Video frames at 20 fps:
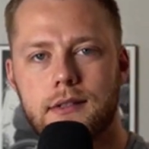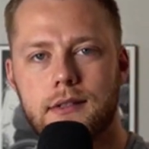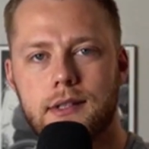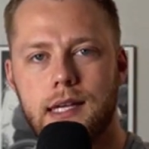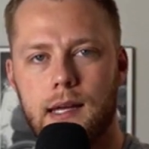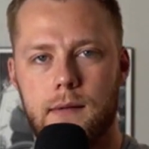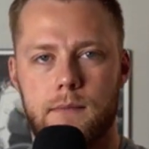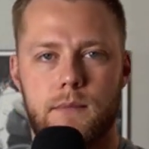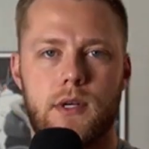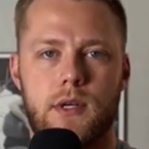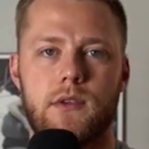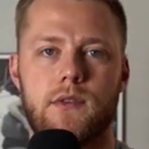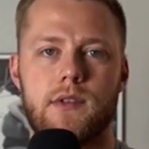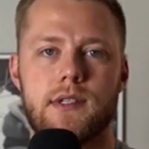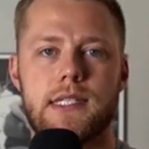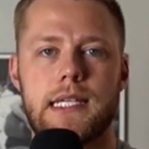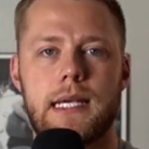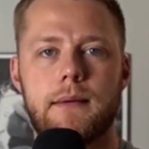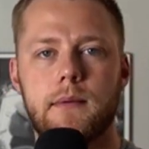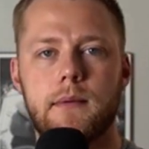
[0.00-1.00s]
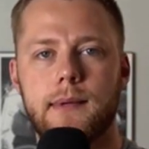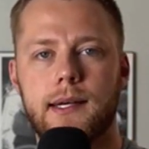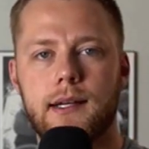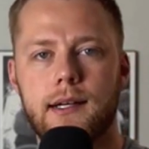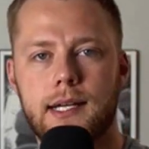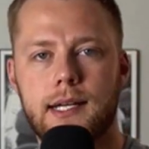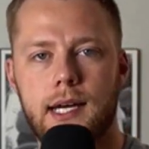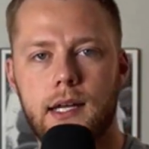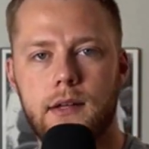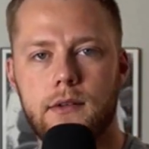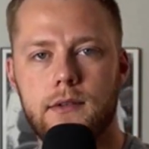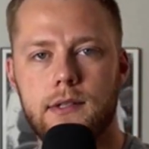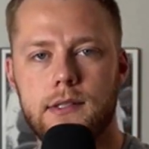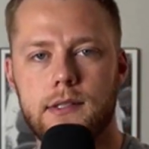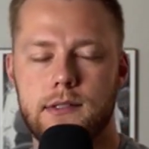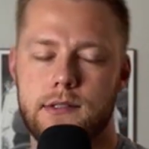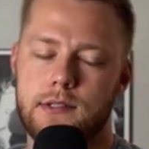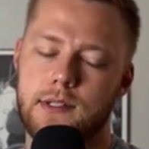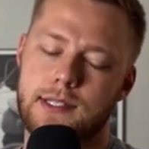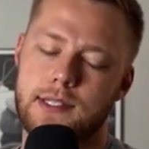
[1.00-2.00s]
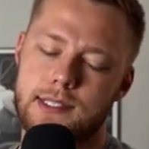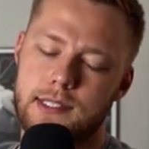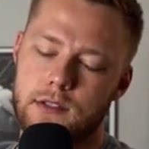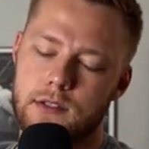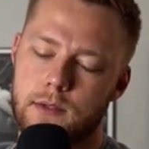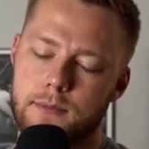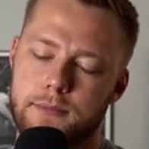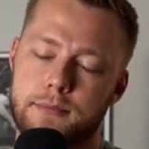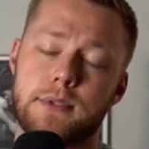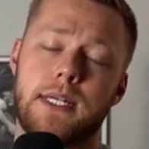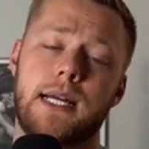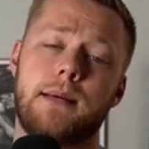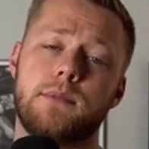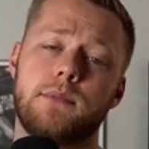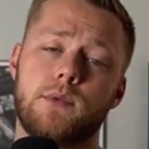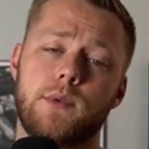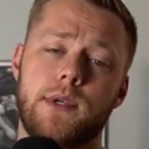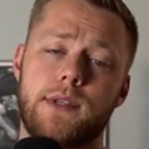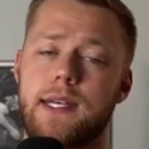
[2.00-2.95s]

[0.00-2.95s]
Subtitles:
and burn the same amount of calories. So that's either a problem with the